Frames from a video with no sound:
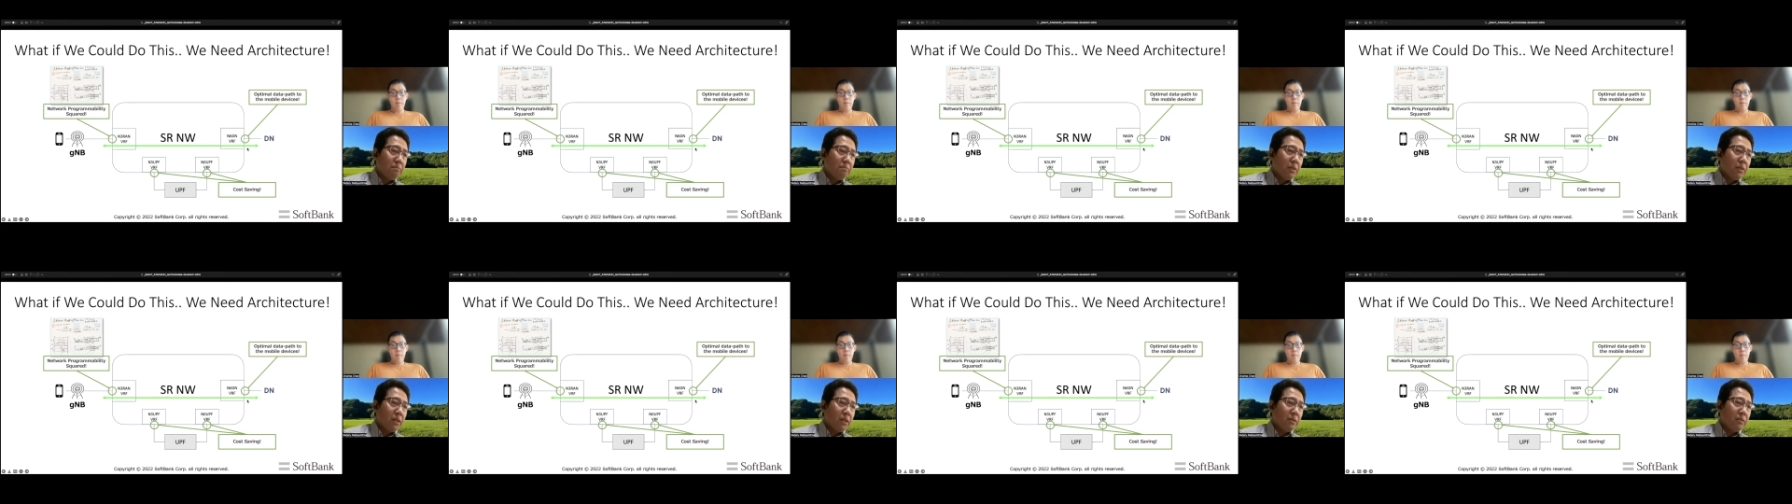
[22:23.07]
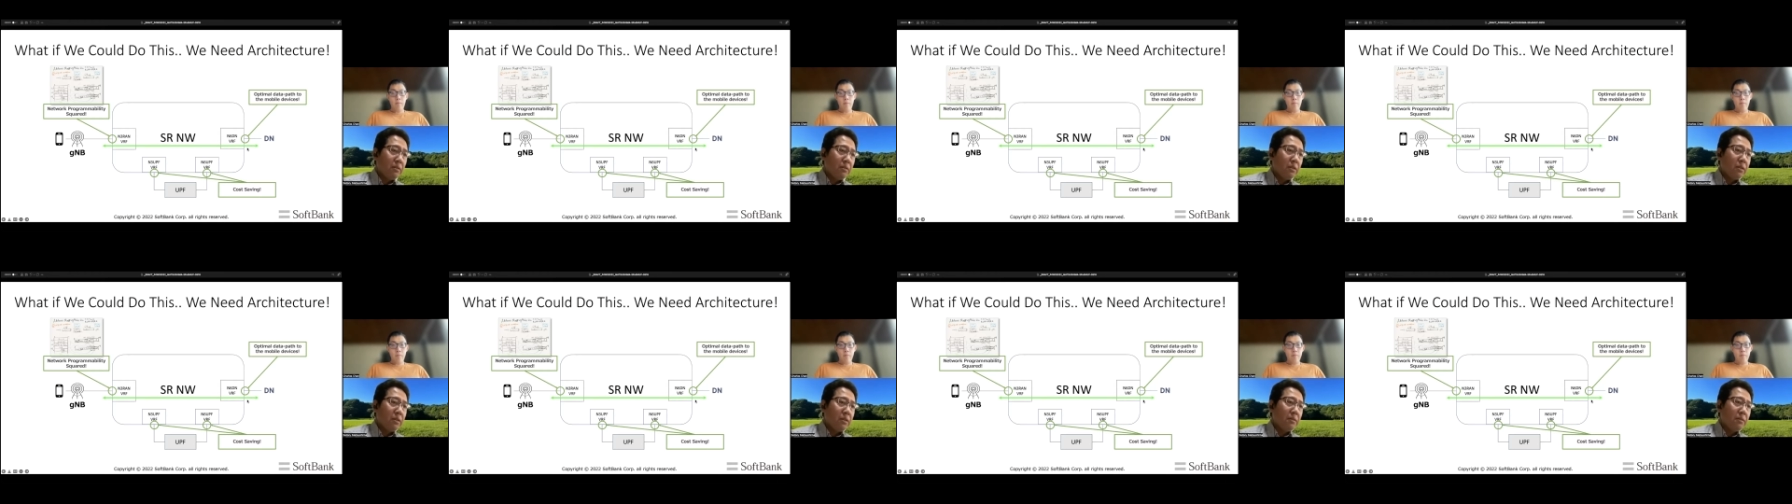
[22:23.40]

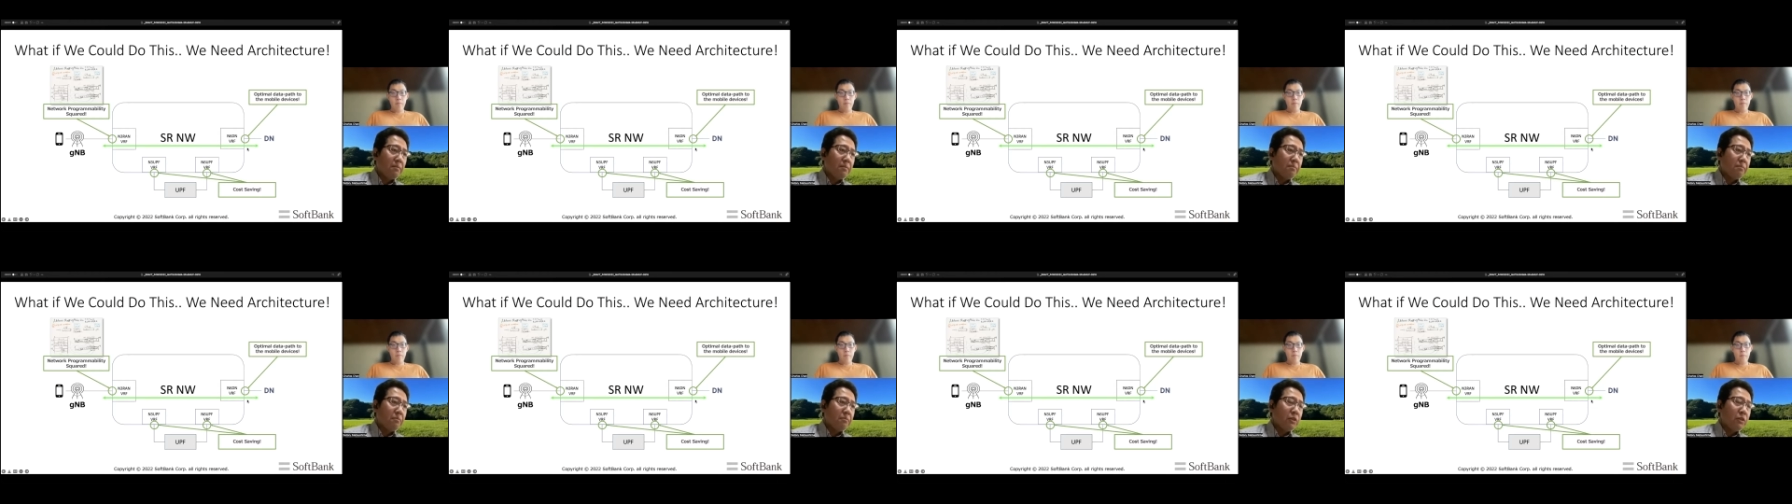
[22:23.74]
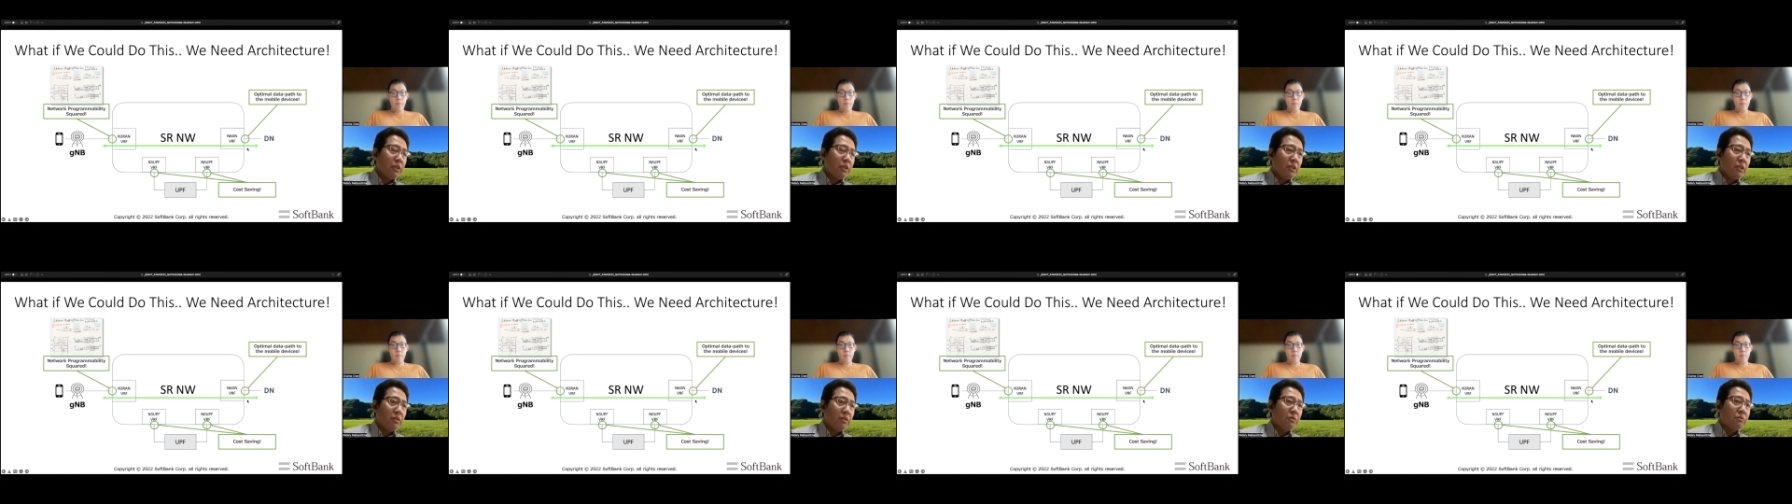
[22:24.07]
but we
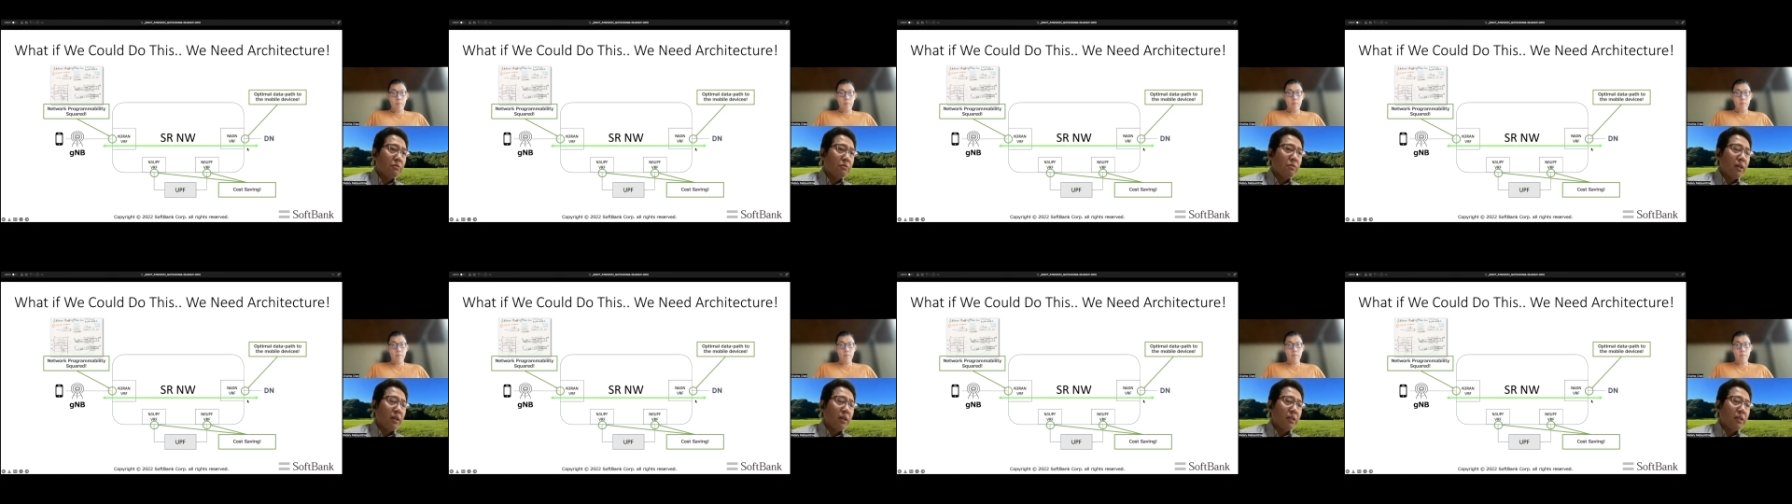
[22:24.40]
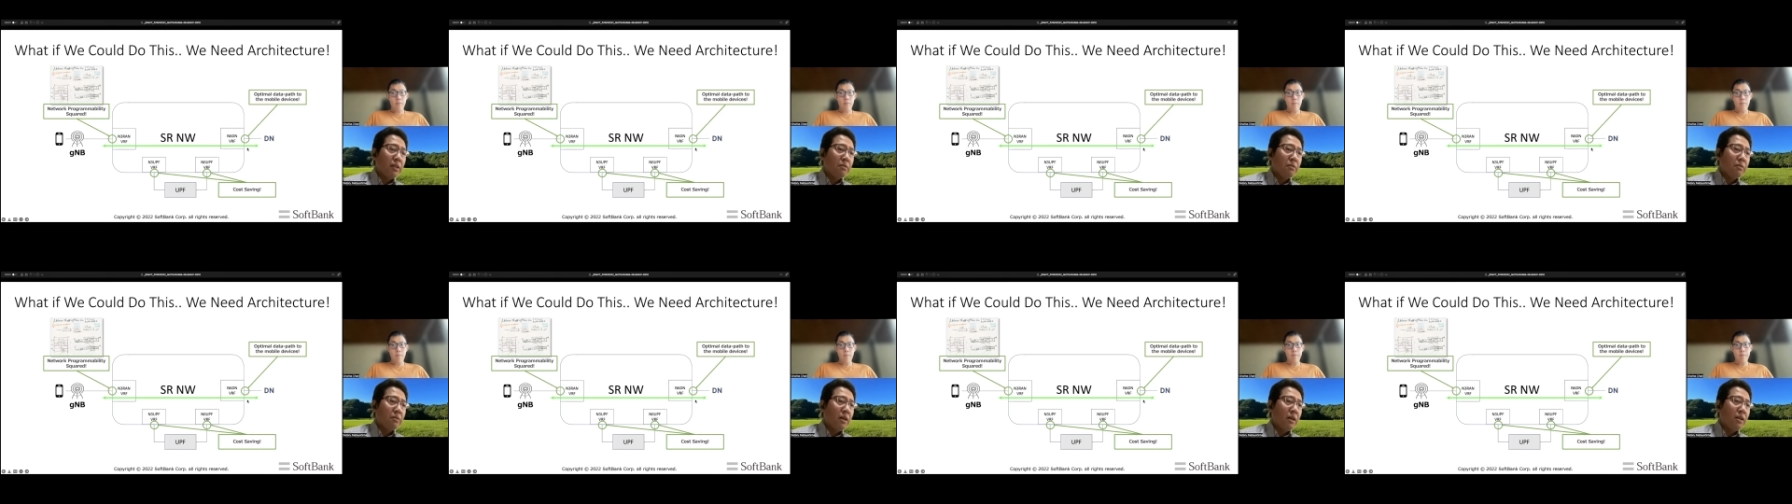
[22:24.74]
need to
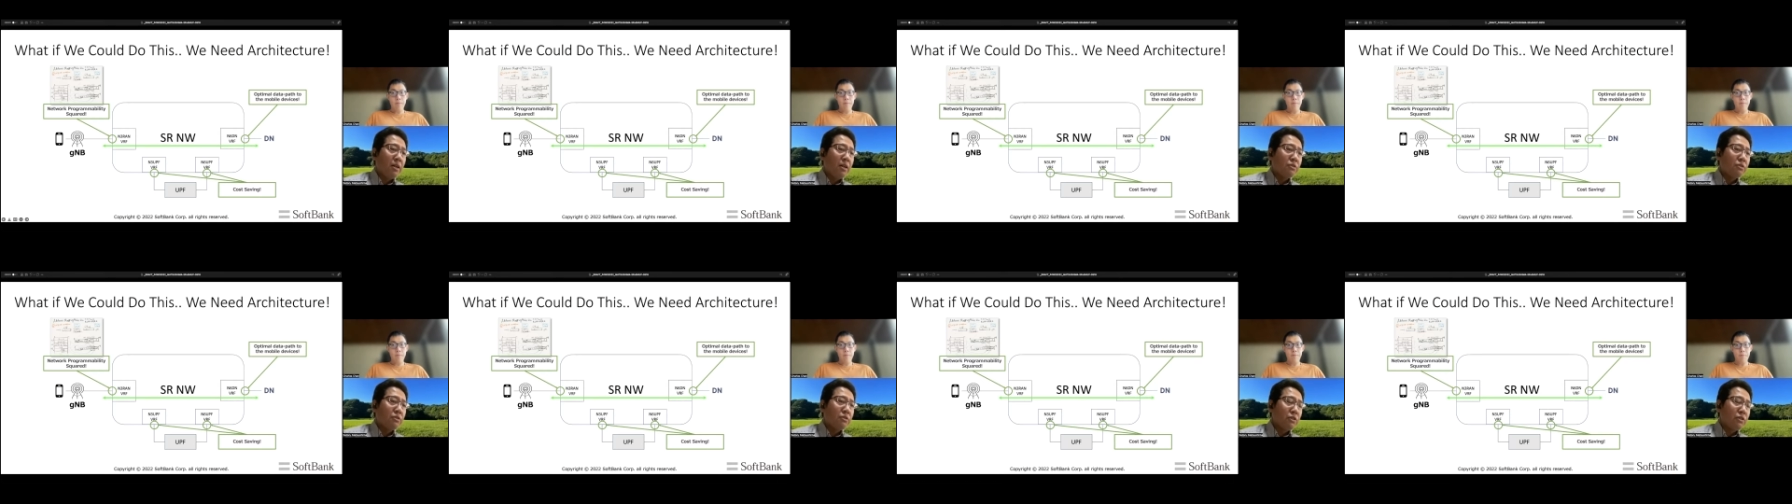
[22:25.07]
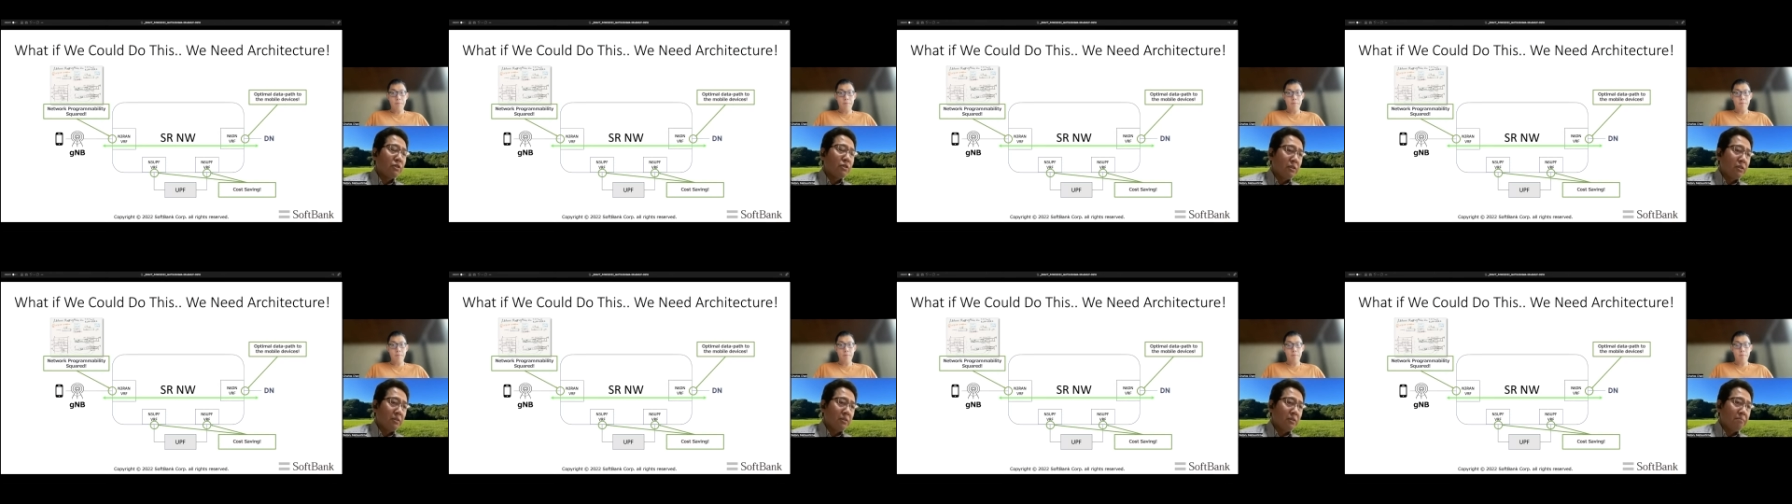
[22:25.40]
find
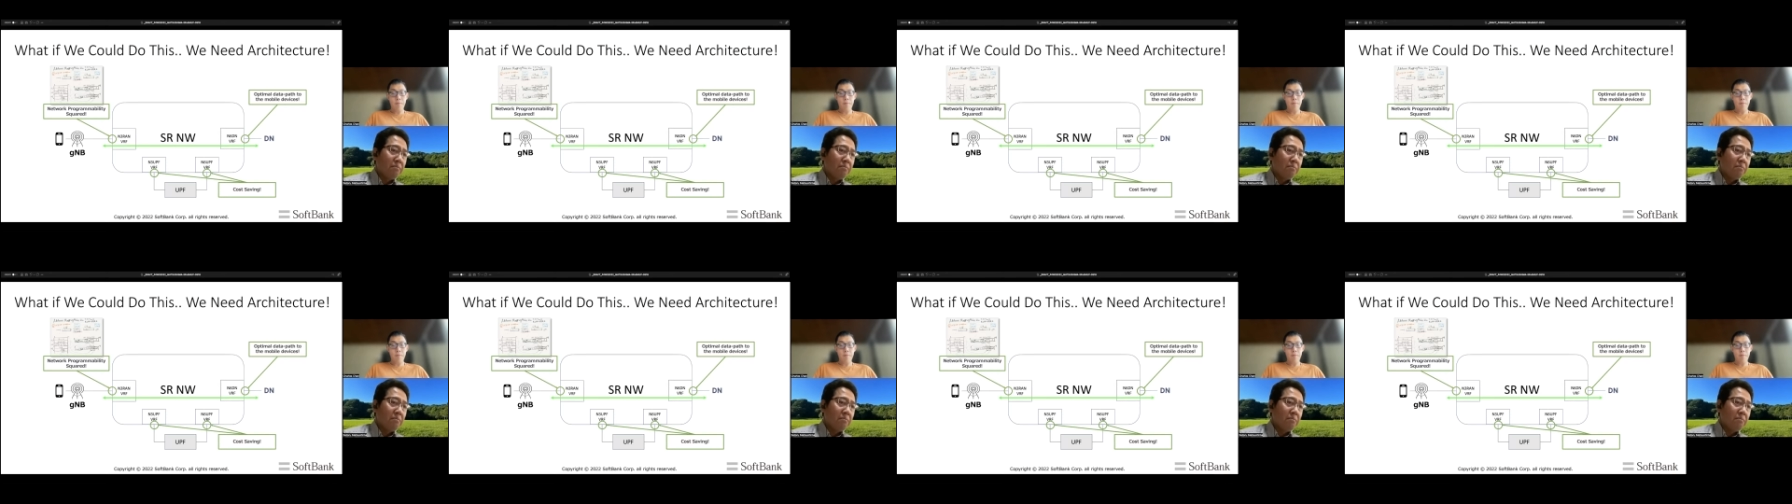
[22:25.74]
answer.